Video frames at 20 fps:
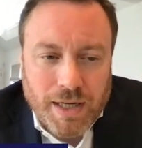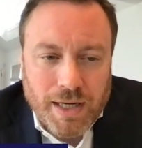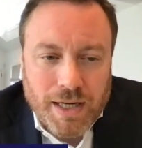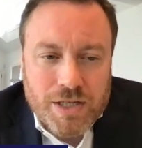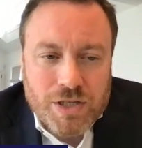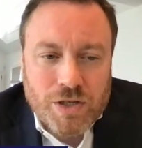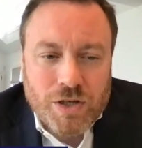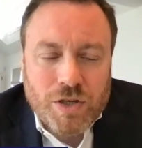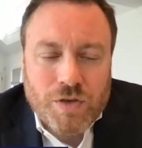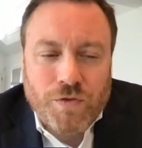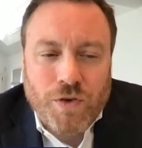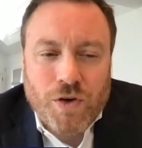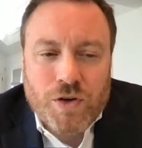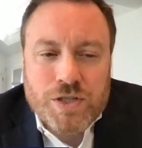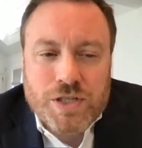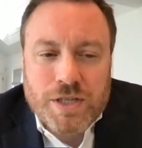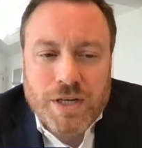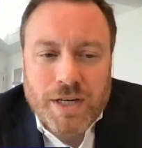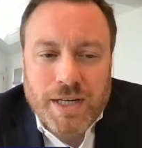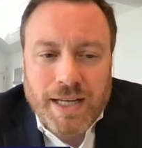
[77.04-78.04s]
As soon as
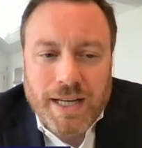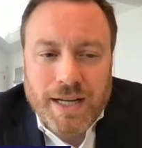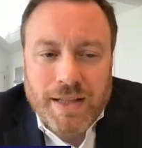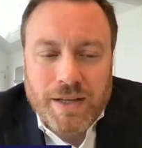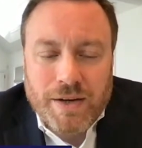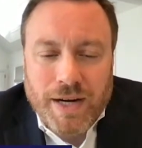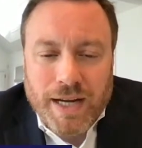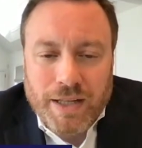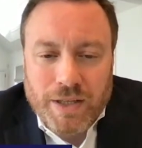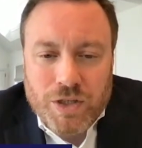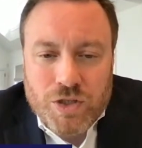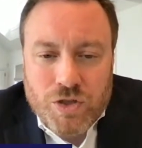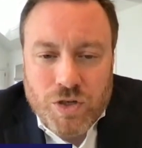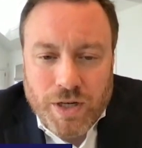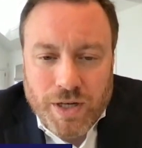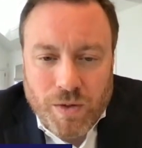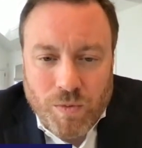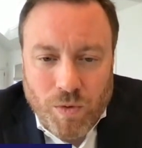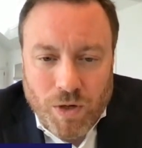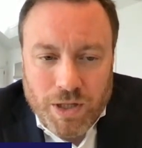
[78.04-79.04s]
folks start getting their
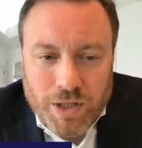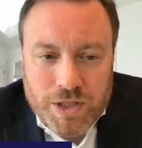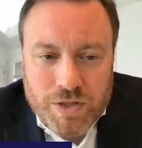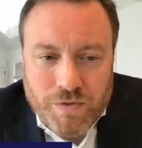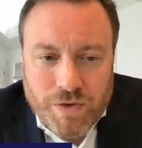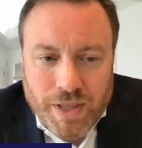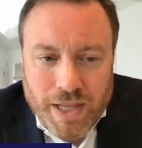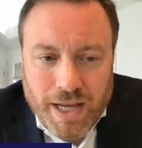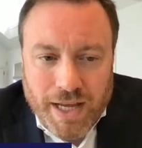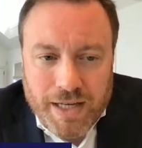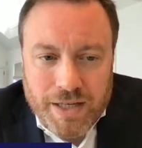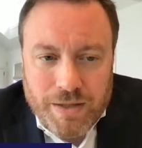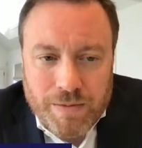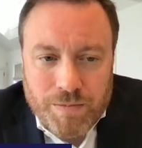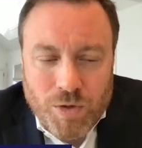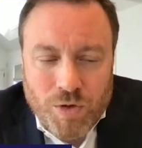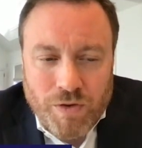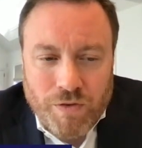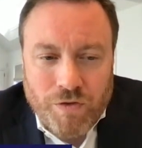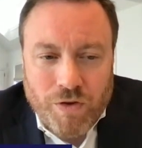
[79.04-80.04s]
electronic wallets for that, you're
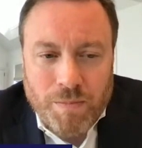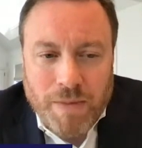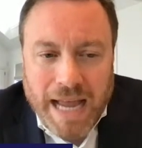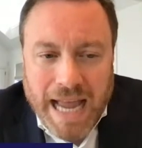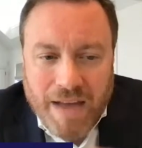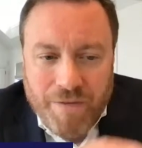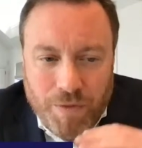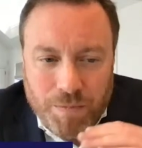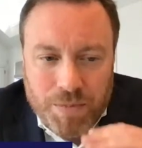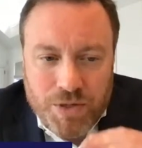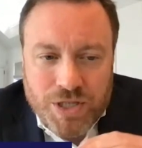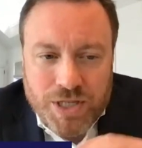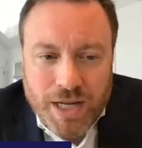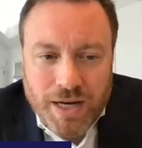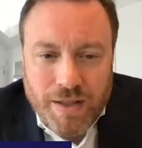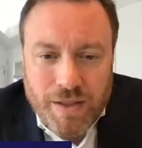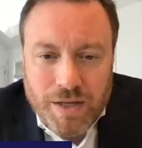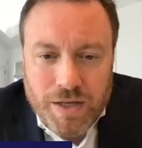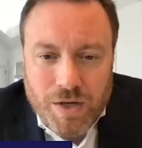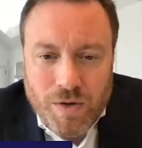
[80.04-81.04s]
moving from 0.5%
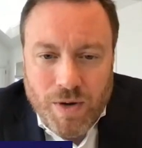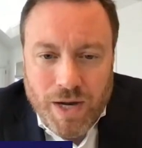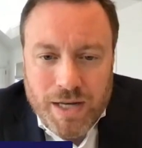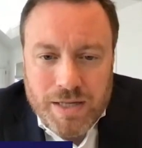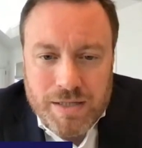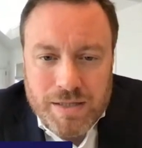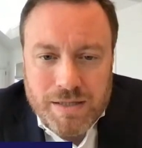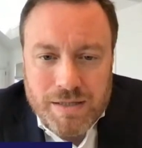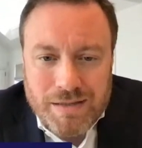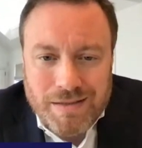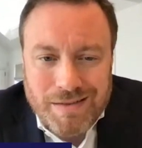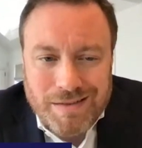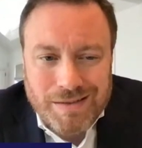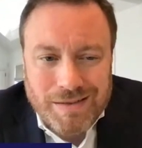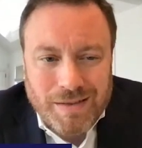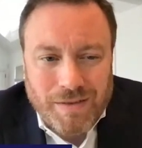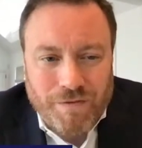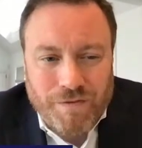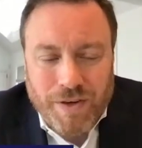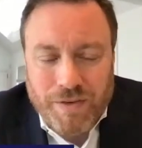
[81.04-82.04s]
of the US
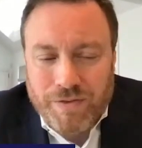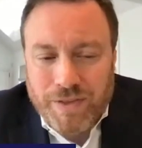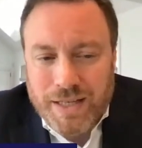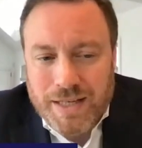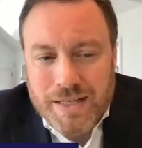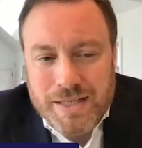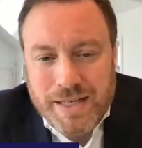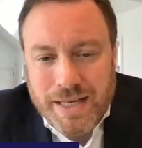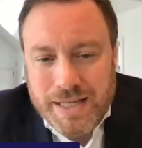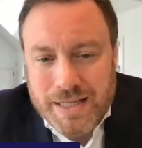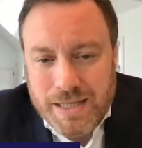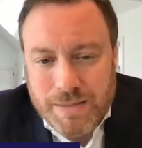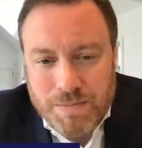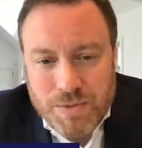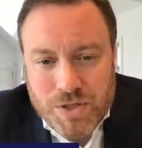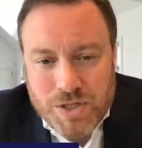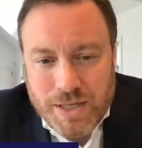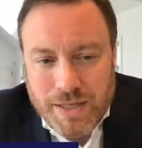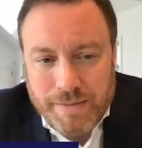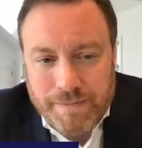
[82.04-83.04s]
to 50,
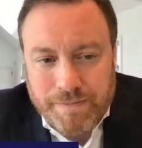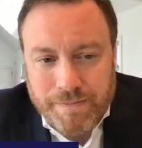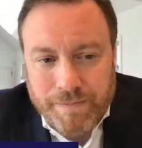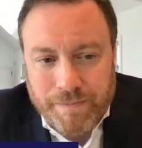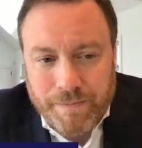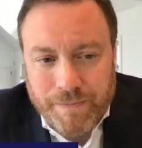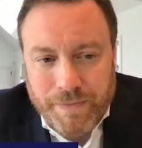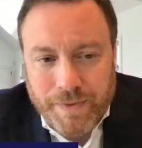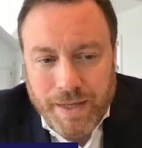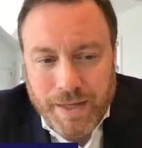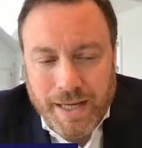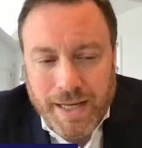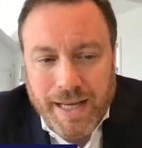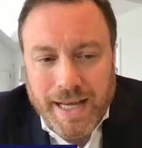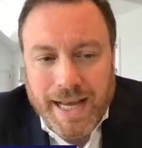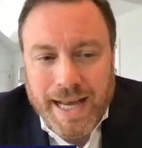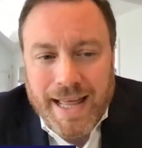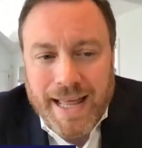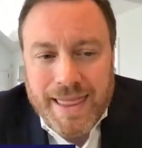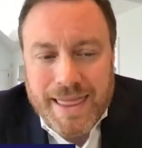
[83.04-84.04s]
60%.
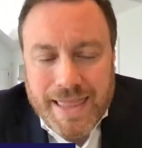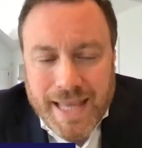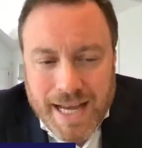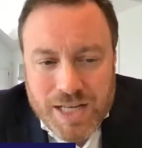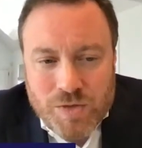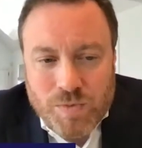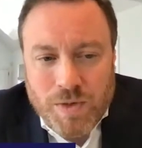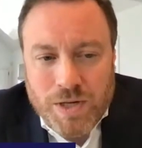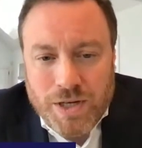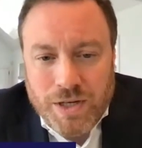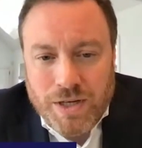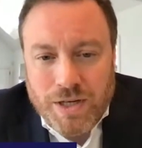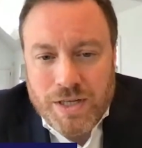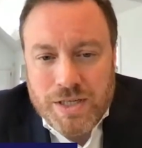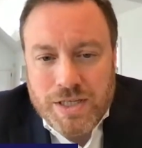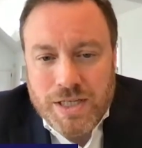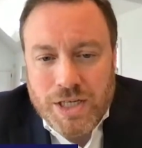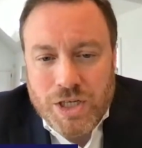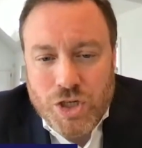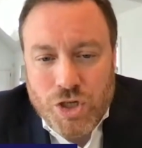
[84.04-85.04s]
And that's when you're going to
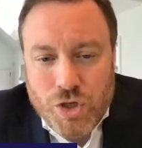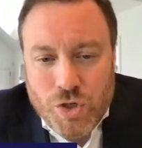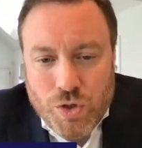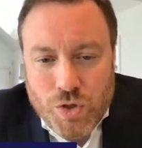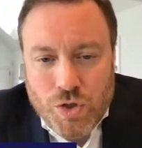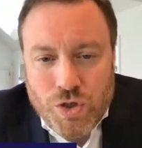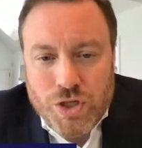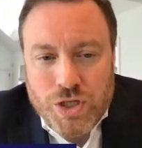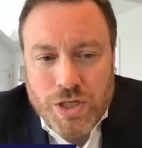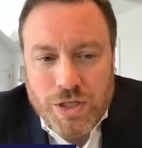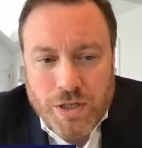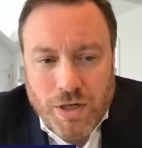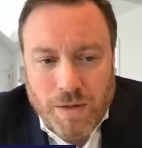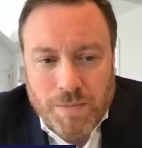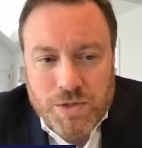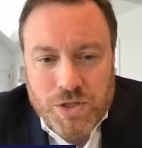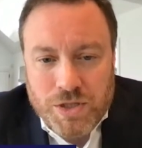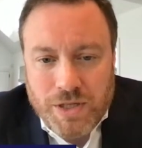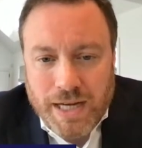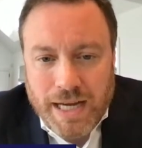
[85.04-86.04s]
see huge
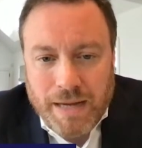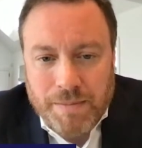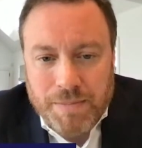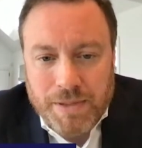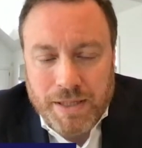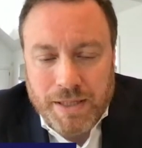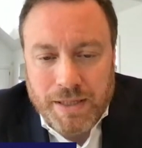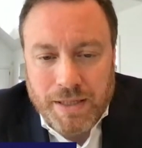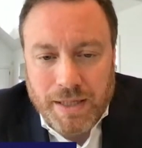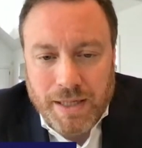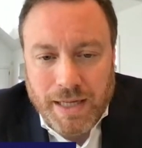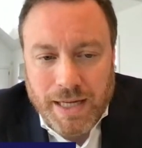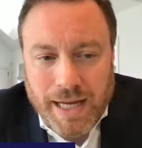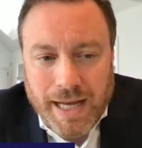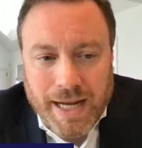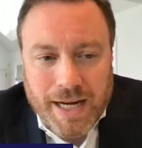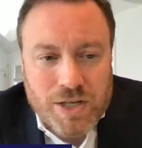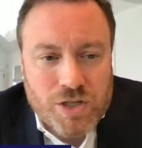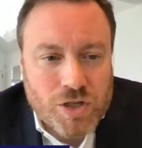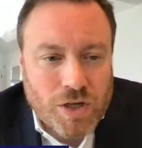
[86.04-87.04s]
adoption happening.
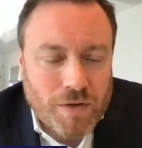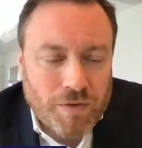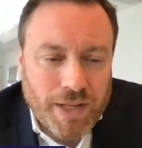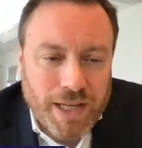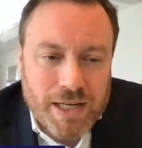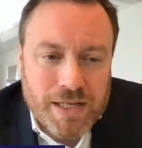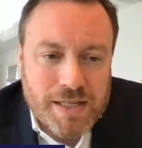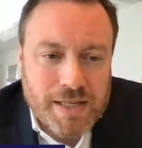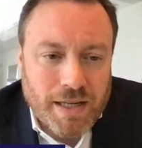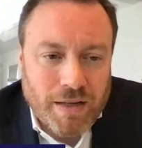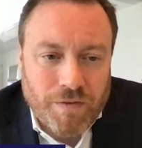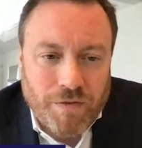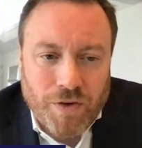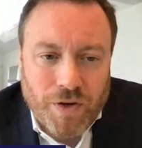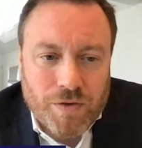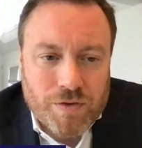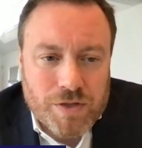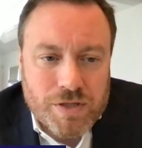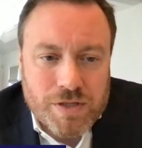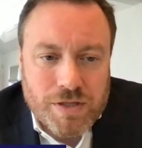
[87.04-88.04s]
And it's sort of like cell
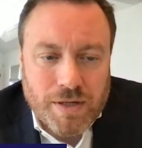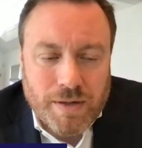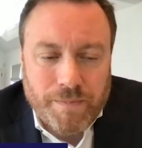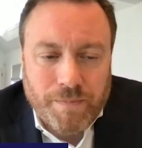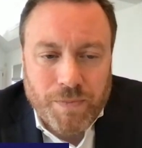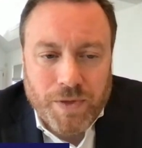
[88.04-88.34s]
phones.